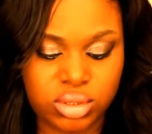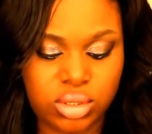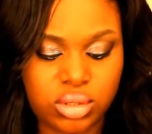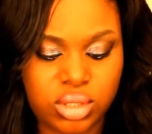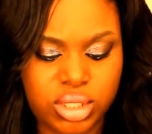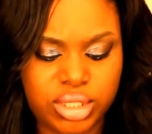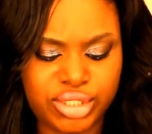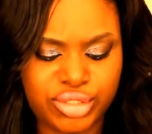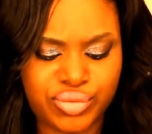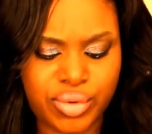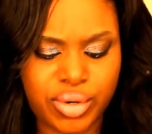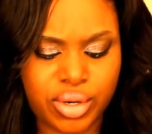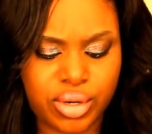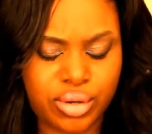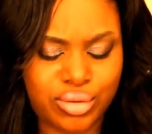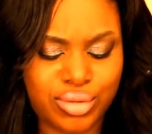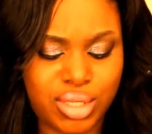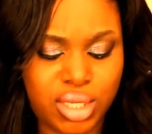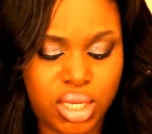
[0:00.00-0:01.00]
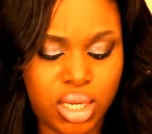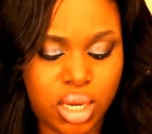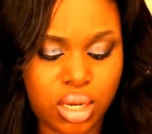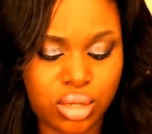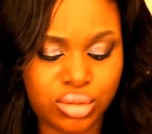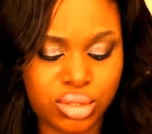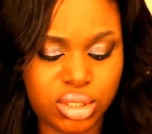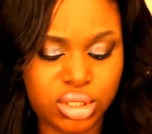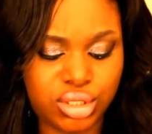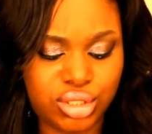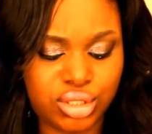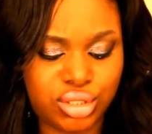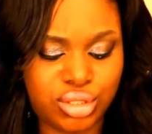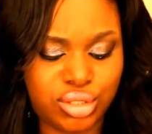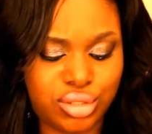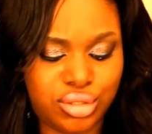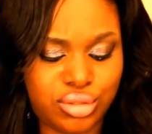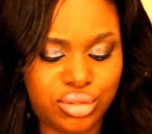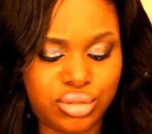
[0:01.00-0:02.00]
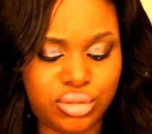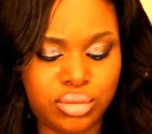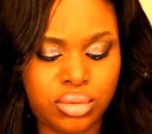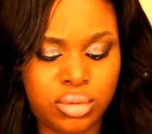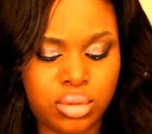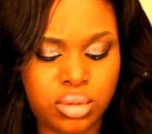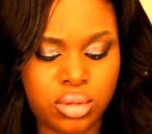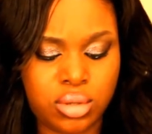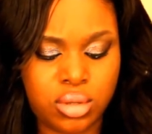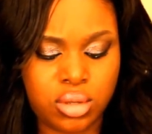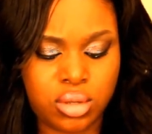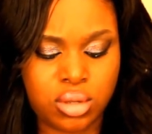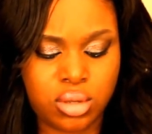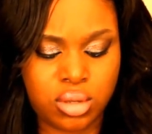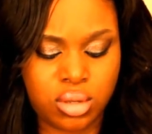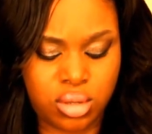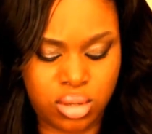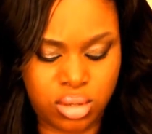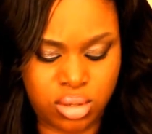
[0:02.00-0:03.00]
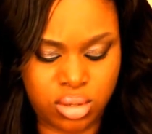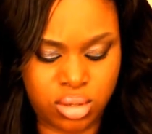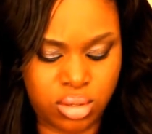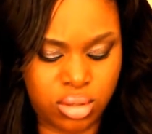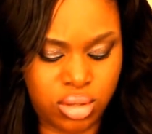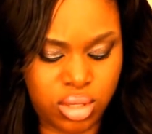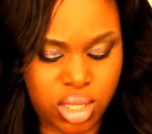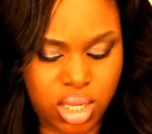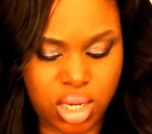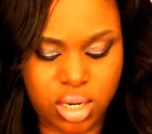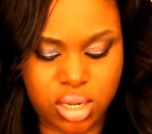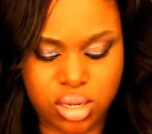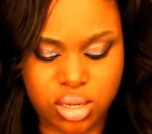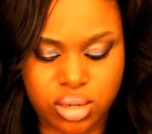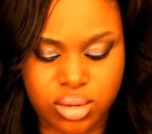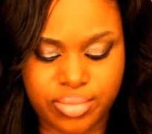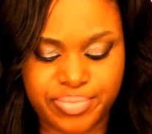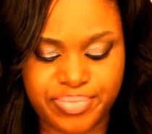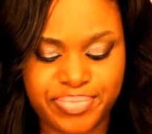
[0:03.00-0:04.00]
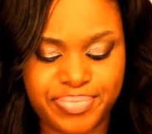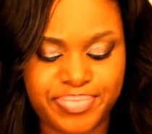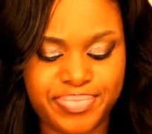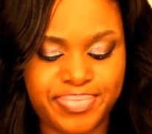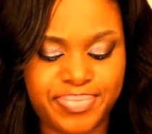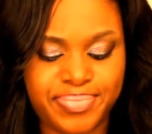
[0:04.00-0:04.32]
So these were the only two that um